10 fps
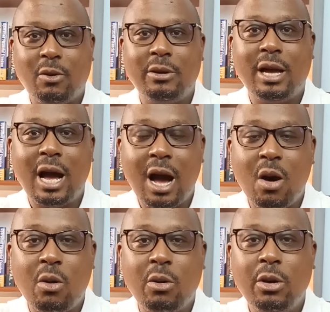on
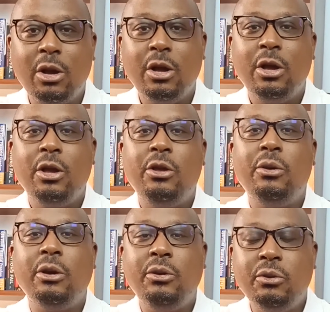how
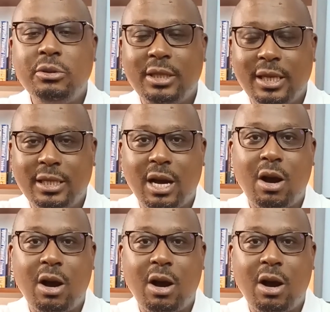you are using it,